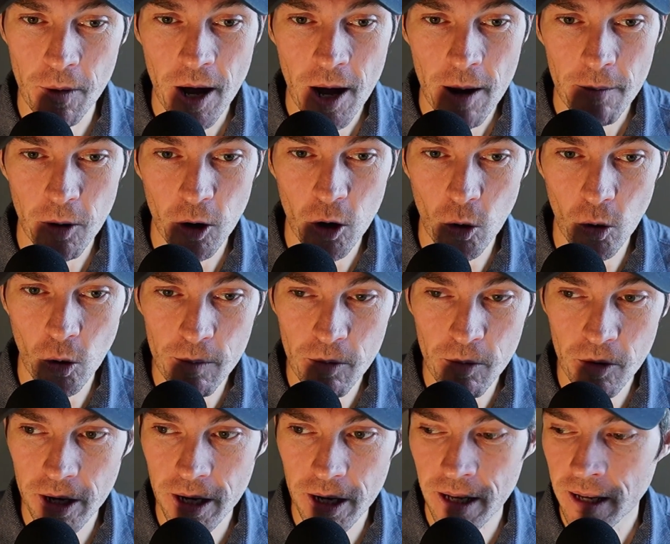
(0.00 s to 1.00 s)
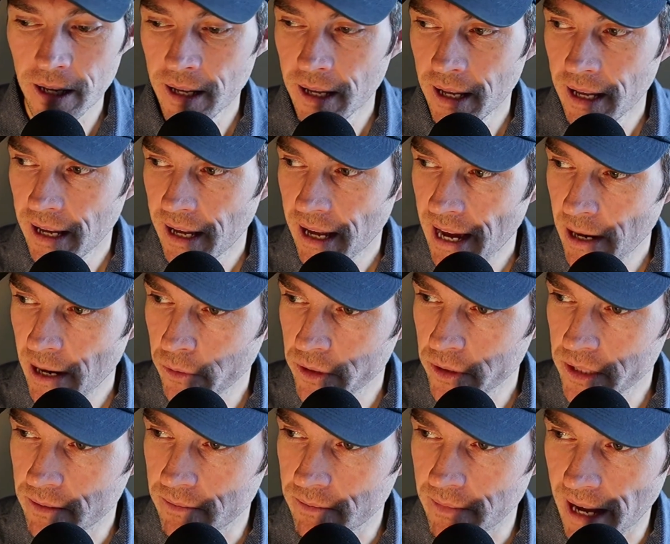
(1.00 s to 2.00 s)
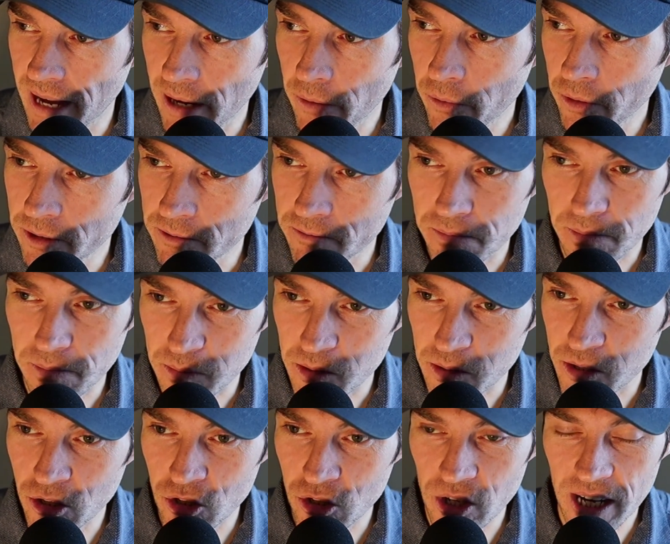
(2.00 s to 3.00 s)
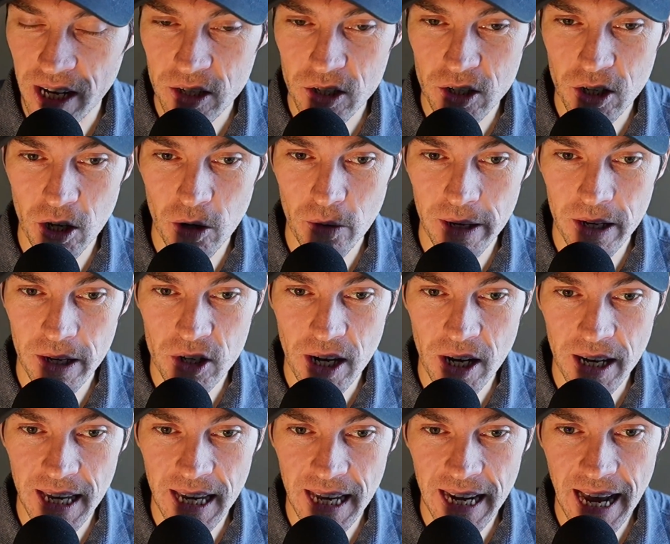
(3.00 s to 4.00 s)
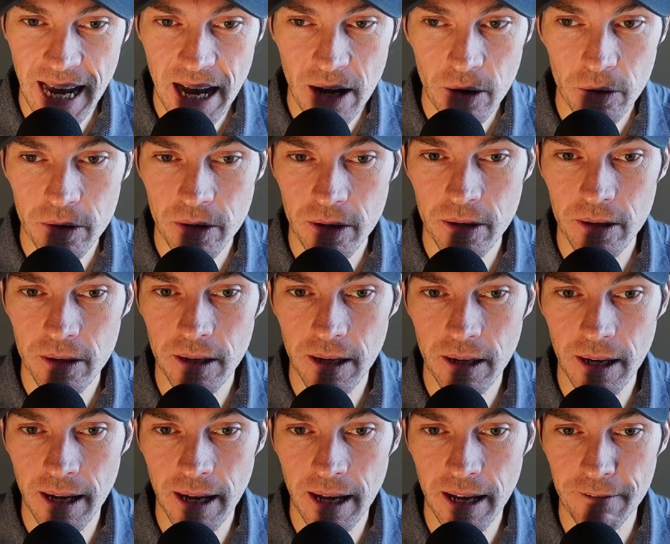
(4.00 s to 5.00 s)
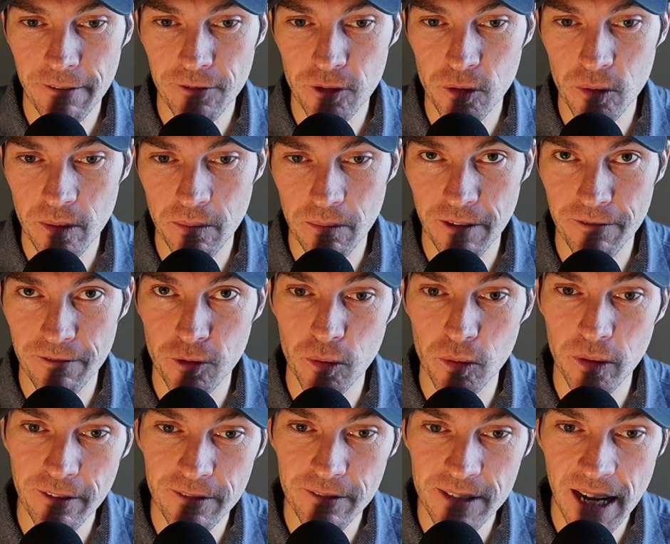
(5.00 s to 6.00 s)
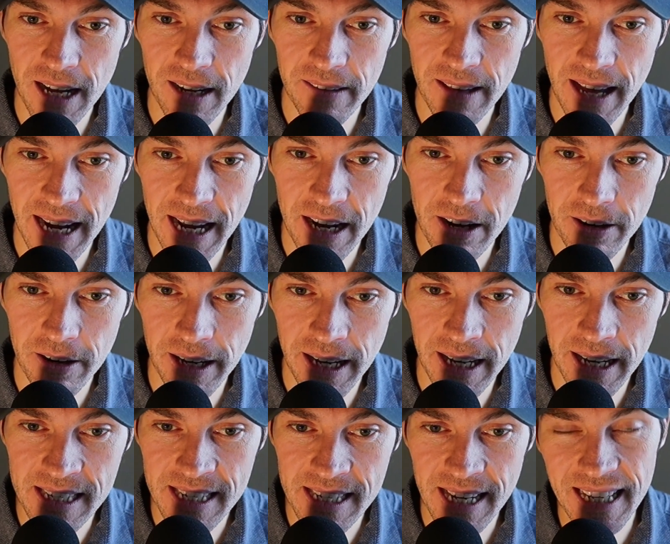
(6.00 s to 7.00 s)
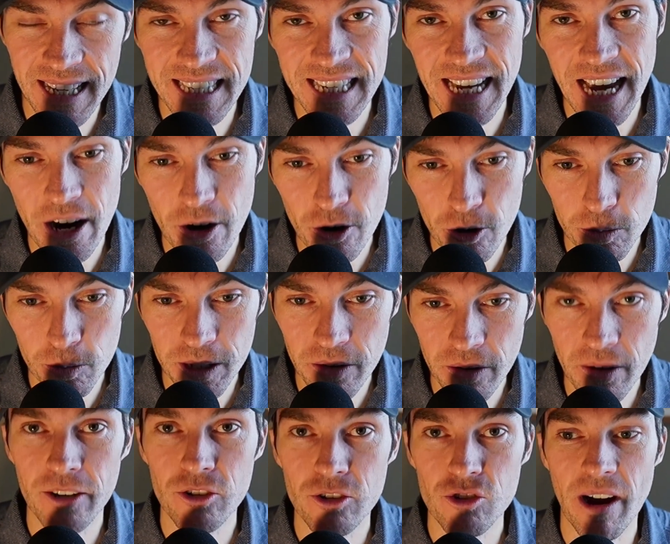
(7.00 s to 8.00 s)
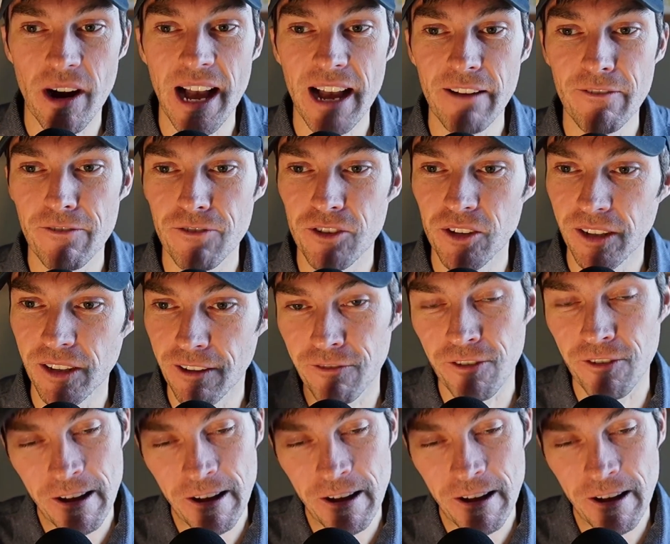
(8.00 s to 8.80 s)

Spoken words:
PCO Brook, I would suggest going and checking it out. If you live down in that area, it's not a terribly long drive. If you live